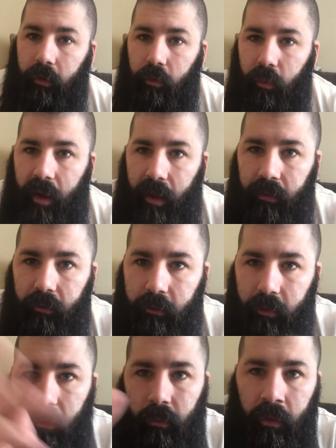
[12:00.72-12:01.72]
the goo on.
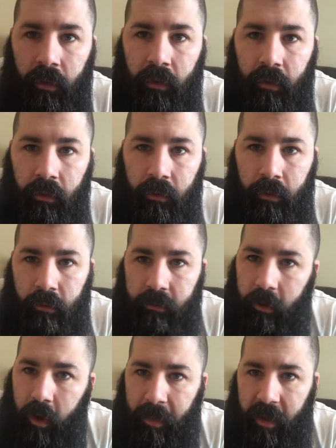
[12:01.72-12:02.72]
So
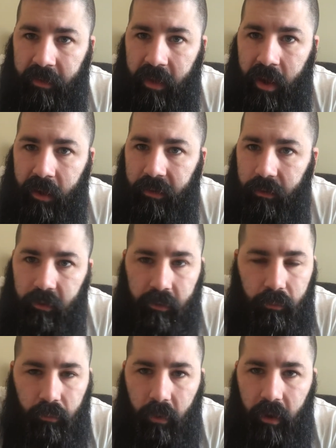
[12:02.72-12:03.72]
sorry about that.
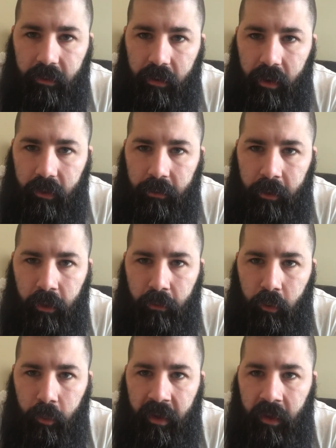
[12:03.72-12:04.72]
Just watch the next video
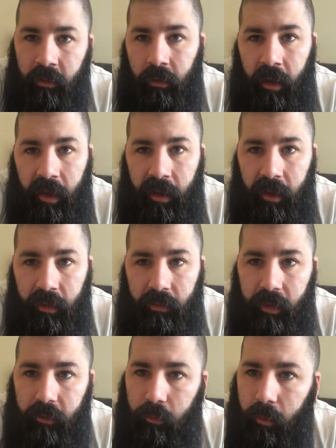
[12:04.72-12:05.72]
for me, and
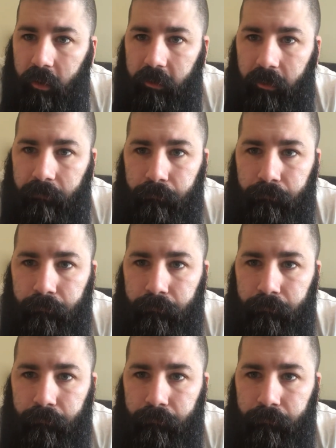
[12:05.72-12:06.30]
thanks for watching.